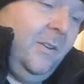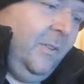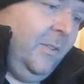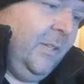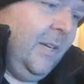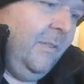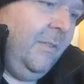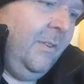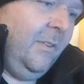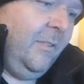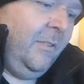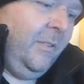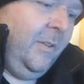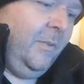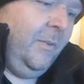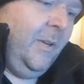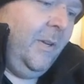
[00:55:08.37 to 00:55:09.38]

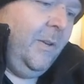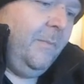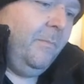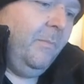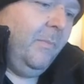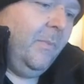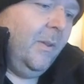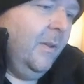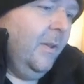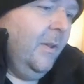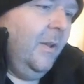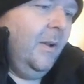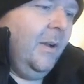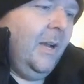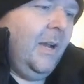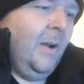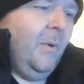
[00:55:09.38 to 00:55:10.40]
obviously, right?
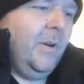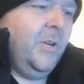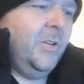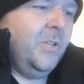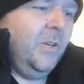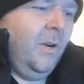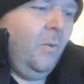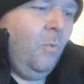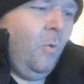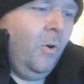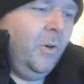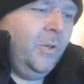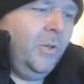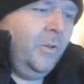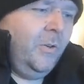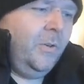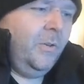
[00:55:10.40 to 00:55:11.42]
I want to draw a
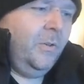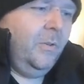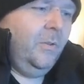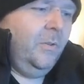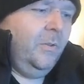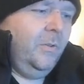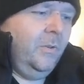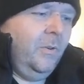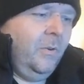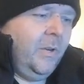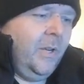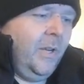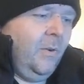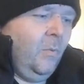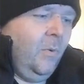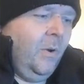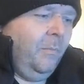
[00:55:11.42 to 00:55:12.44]
Warduke. Okay,
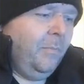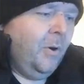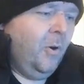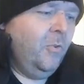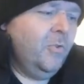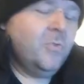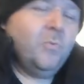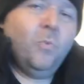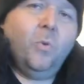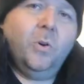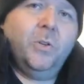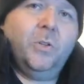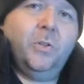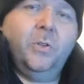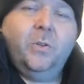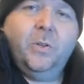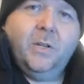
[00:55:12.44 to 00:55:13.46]
well, pose
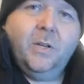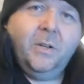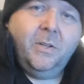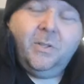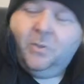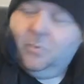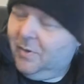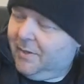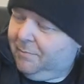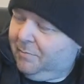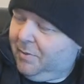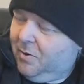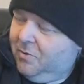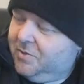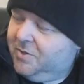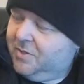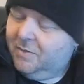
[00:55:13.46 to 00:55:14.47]
Warduke how you want to
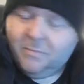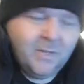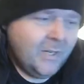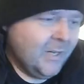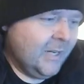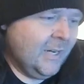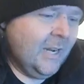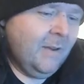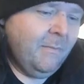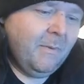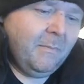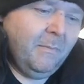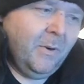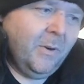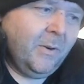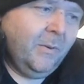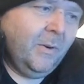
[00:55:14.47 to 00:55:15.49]
pose him in the comic
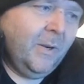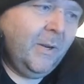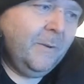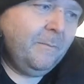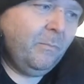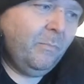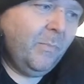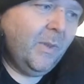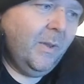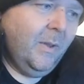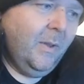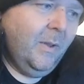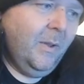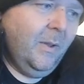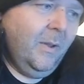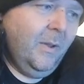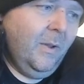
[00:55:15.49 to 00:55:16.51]
book, right?
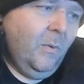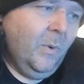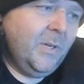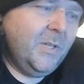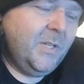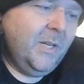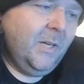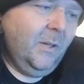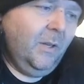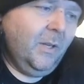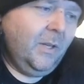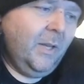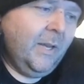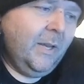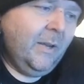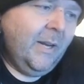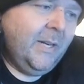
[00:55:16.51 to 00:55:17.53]
What is he going to look
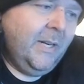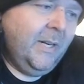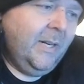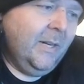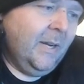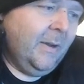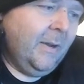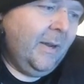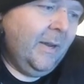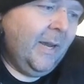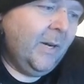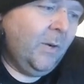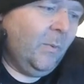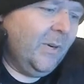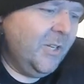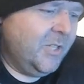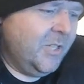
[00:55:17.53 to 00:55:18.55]
like? I need, I, I don't
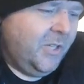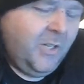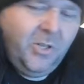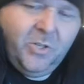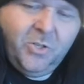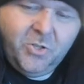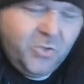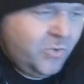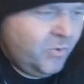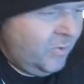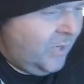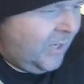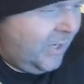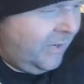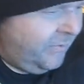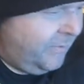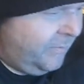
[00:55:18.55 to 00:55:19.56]
want to sit there and just
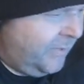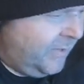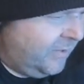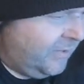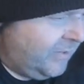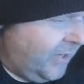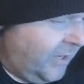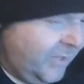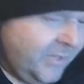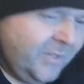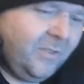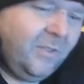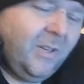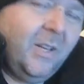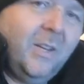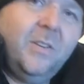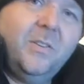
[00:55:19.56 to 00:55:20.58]
draw from this. It's hard to
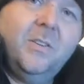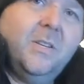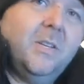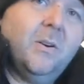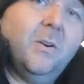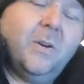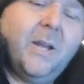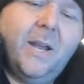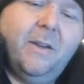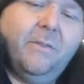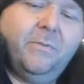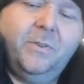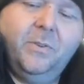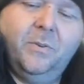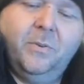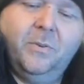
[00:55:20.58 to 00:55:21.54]
see. You don't have to,